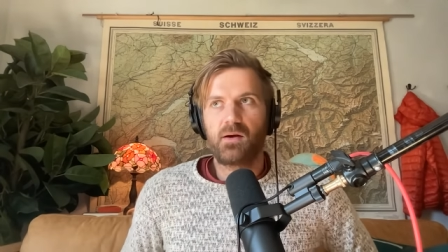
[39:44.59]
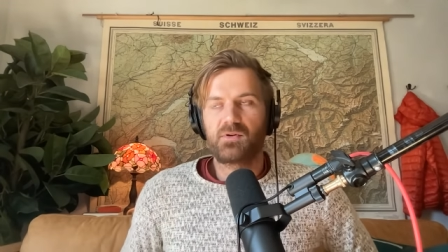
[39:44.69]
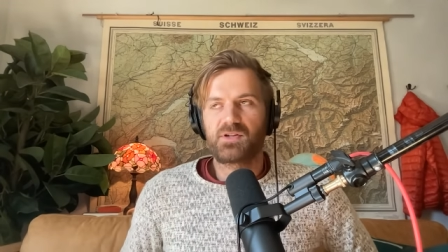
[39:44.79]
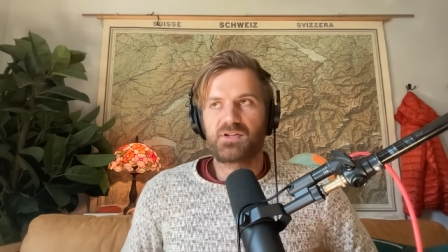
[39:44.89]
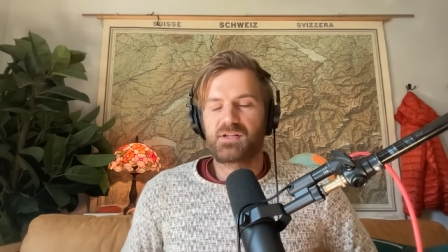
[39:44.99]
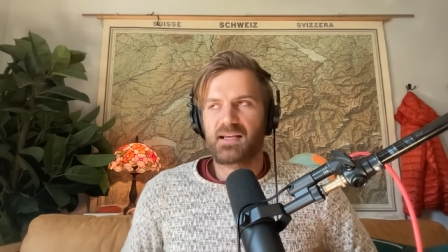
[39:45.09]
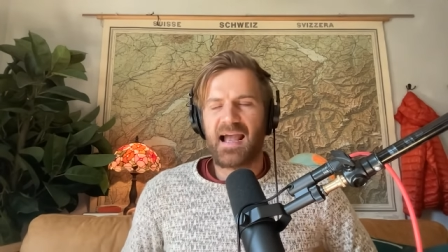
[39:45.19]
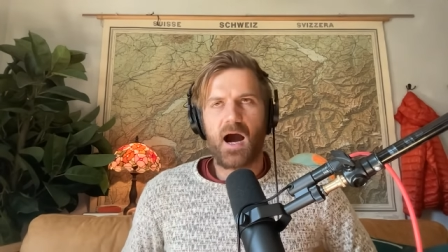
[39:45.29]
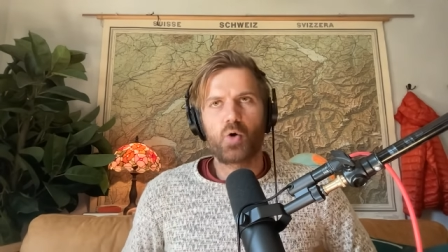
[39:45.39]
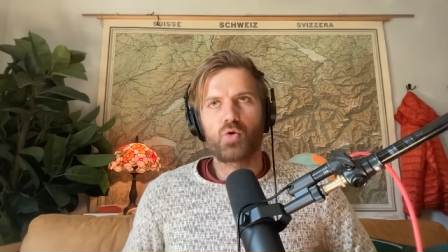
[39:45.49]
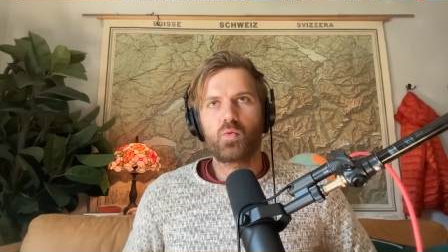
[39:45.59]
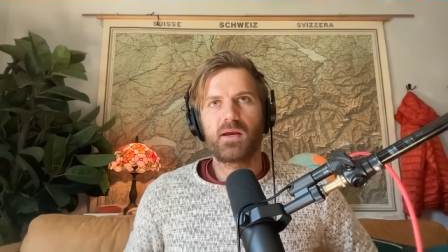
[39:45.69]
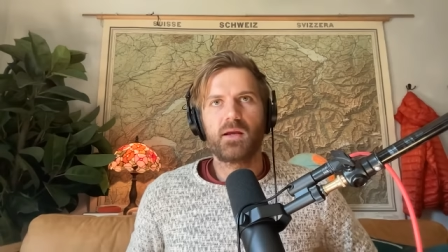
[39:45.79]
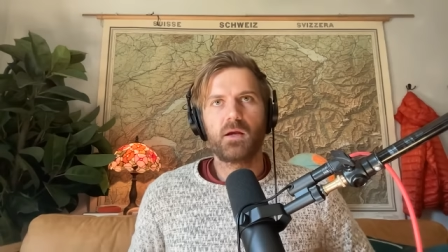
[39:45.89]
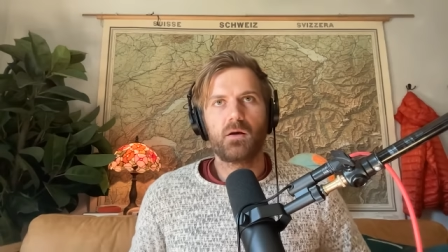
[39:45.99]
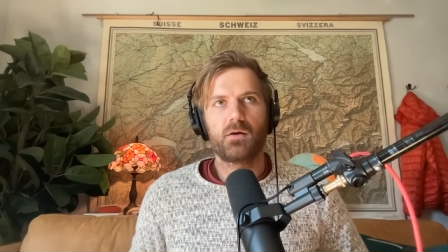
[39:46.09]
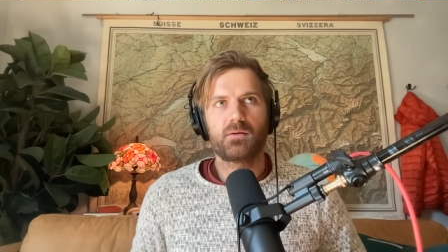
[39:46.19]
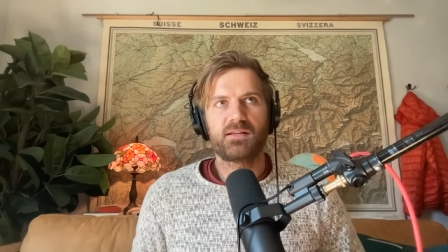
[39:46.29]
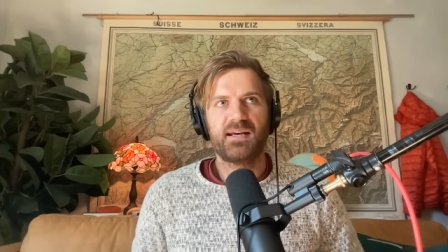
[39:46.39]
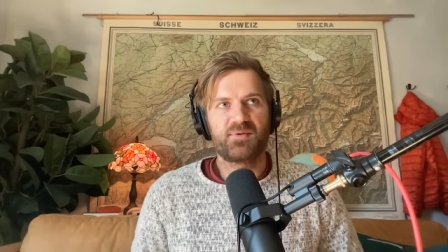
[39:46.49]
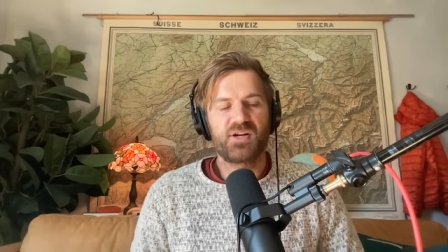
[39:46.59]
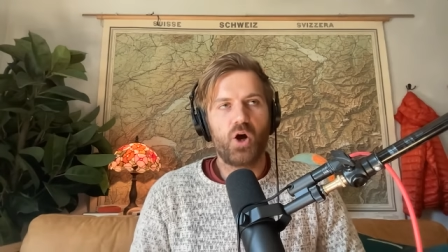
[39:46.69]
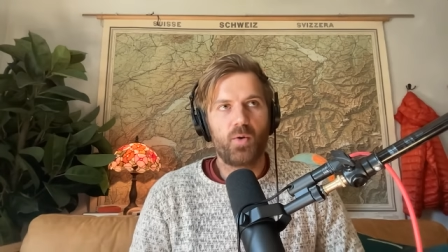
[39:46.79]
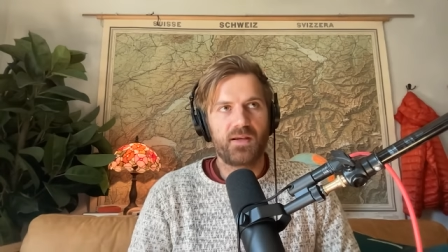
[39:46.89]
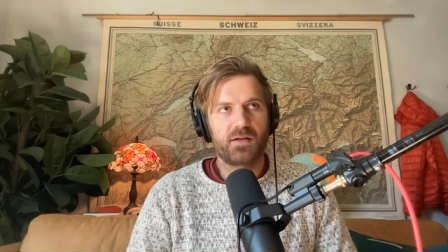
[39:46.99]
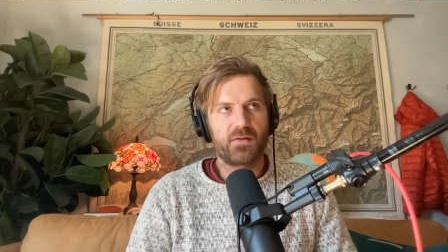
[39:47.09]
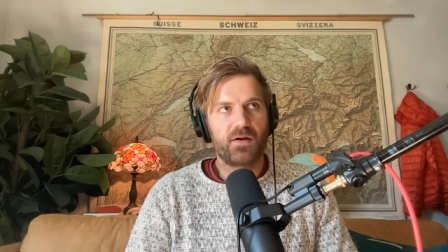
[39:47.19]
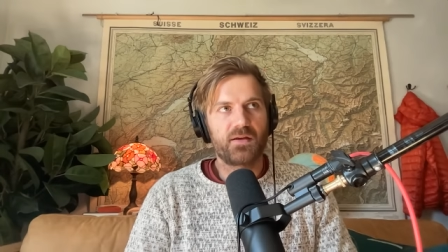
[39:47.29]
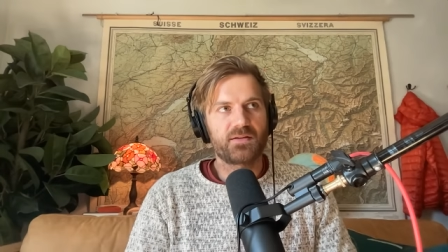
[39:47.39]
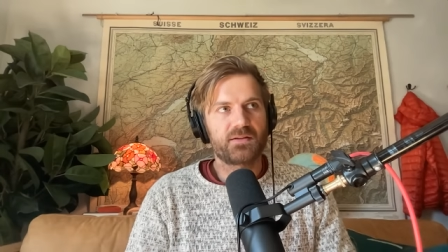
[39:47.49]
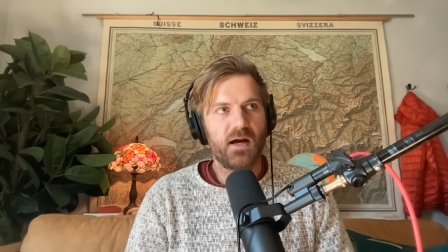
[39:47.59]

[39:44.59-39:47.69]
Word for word: which is just like how do we tiptoe into this?